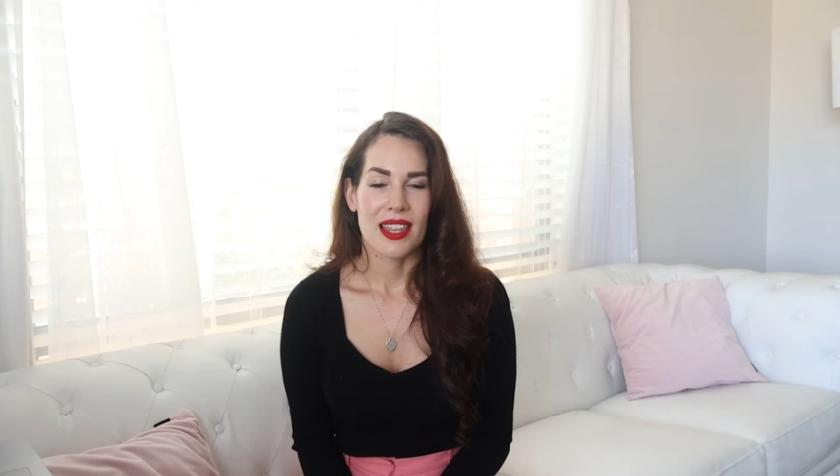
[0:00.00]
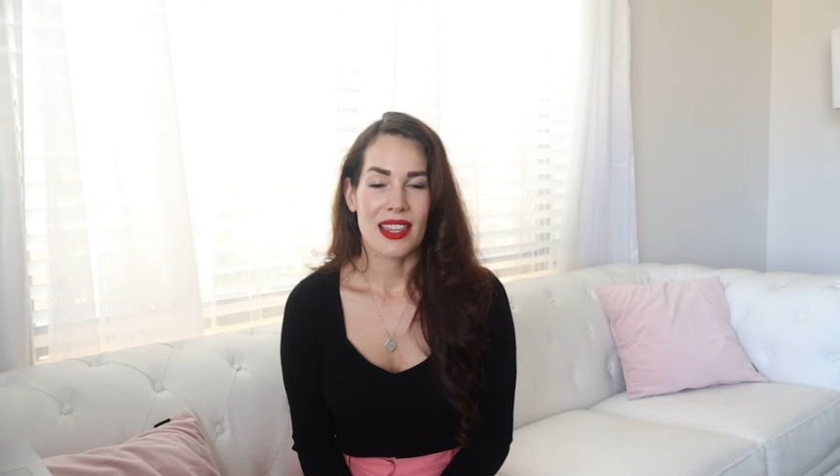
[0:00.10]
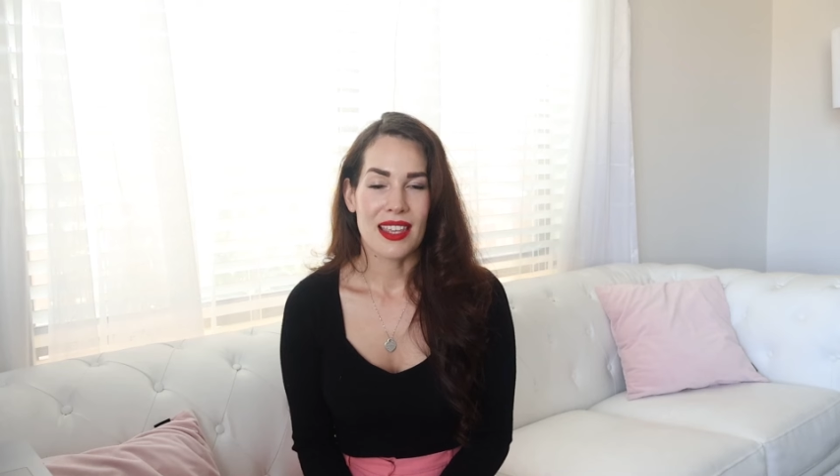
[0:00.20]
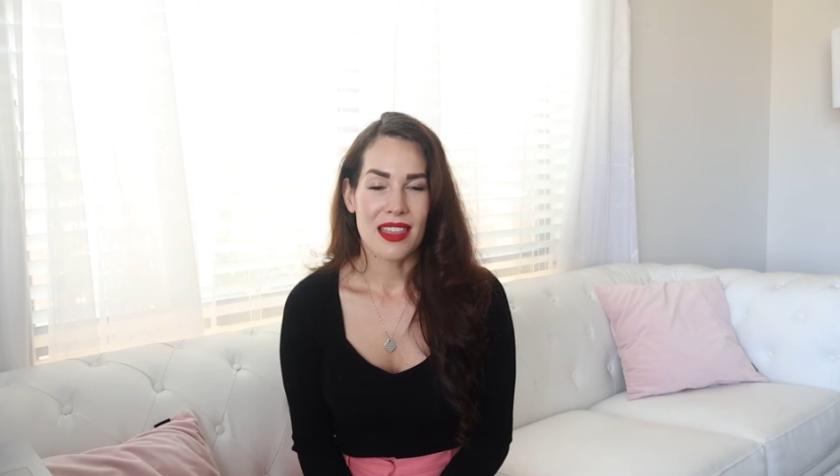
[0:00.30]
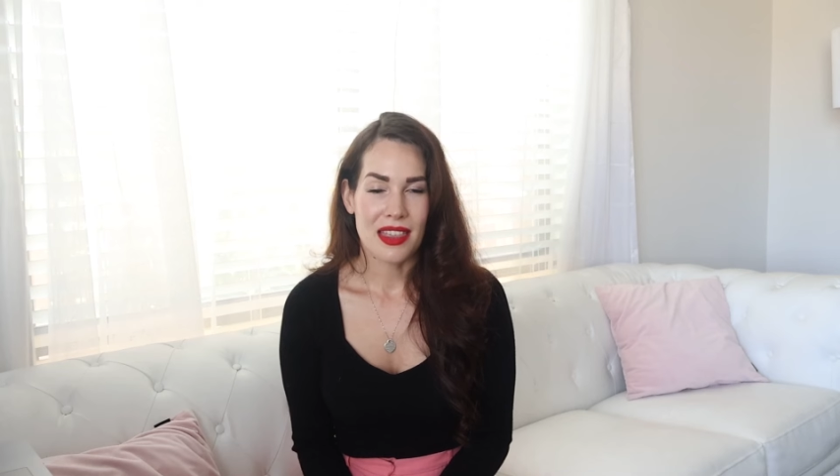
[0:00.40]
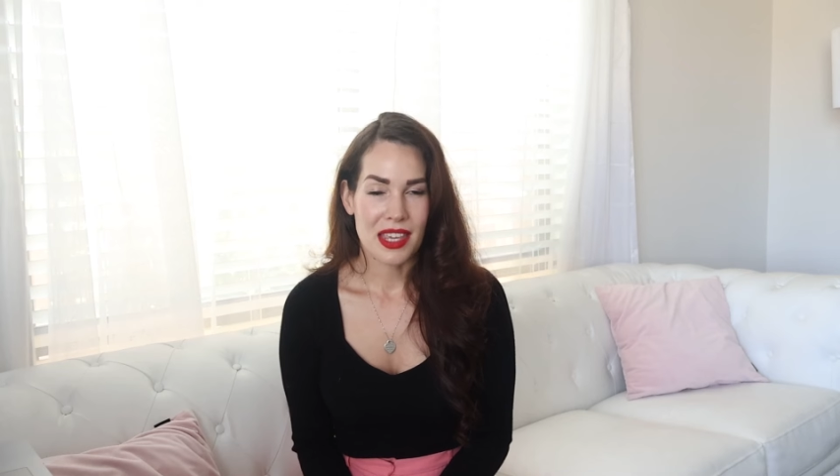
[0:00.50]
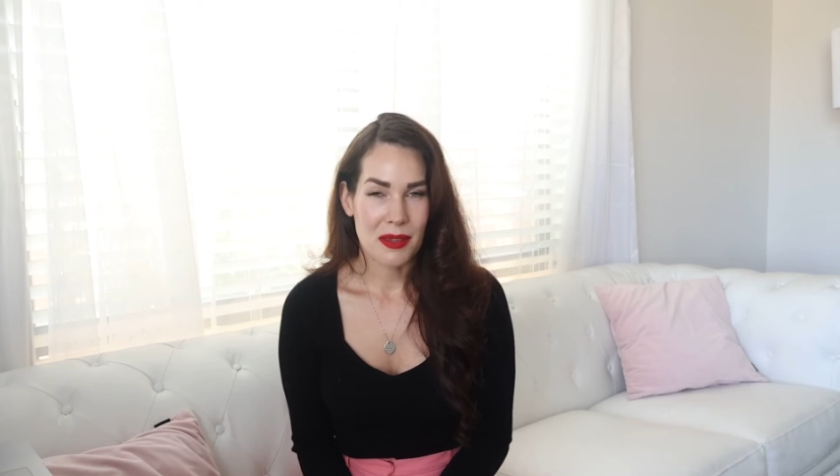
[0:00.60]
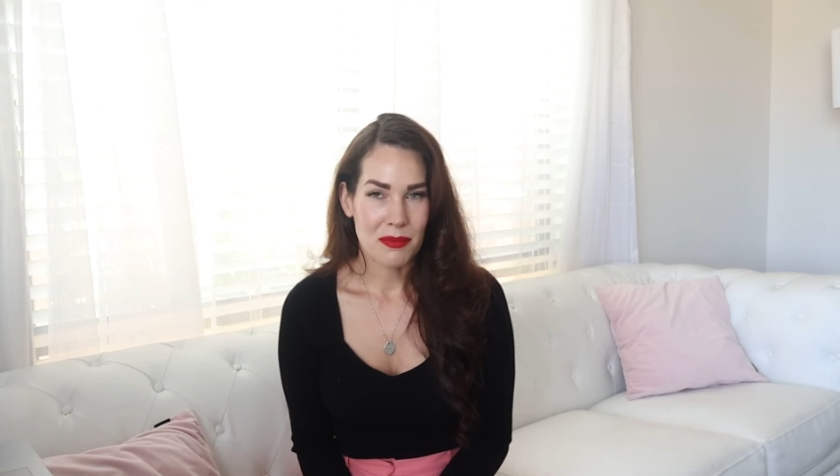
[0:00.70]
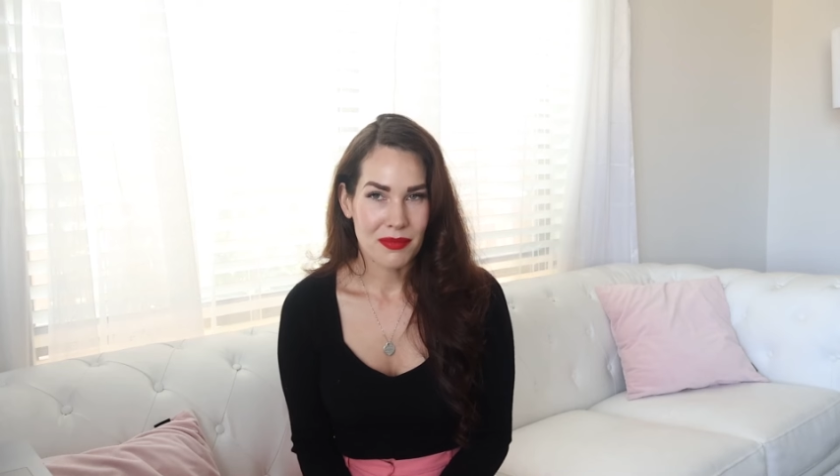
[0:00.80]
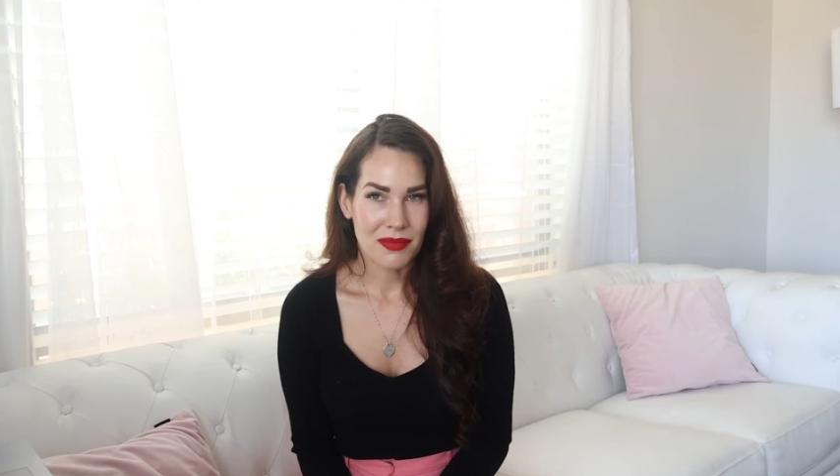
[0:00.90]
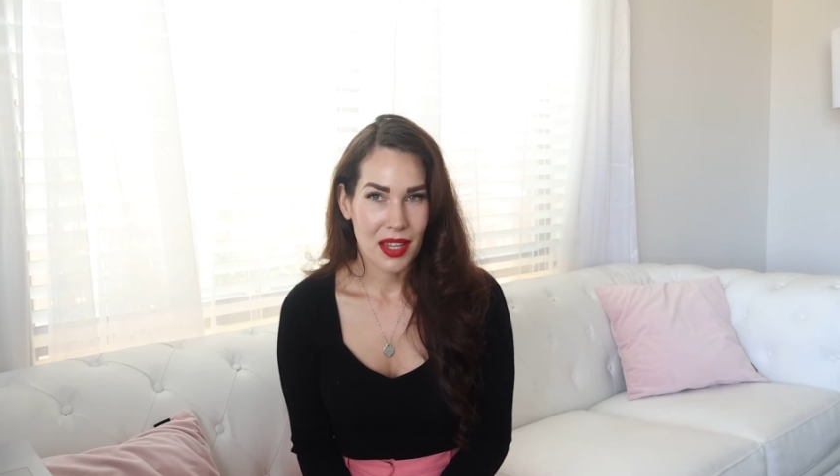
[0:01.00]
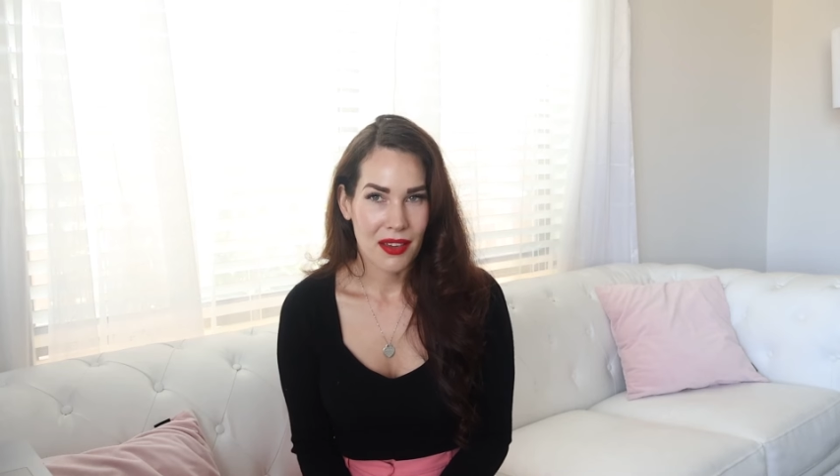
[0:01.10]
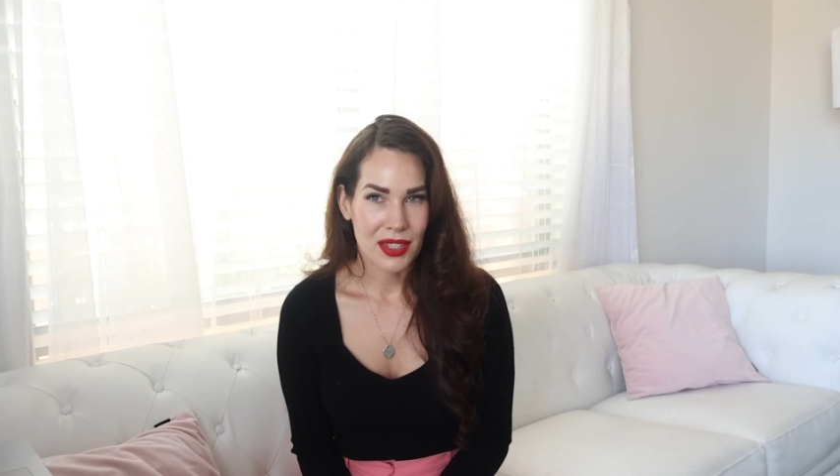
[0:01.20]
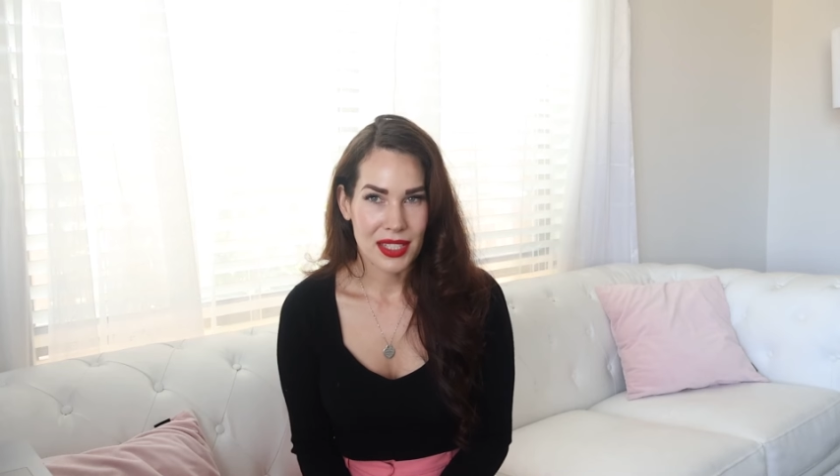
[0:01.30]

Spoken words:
The theme of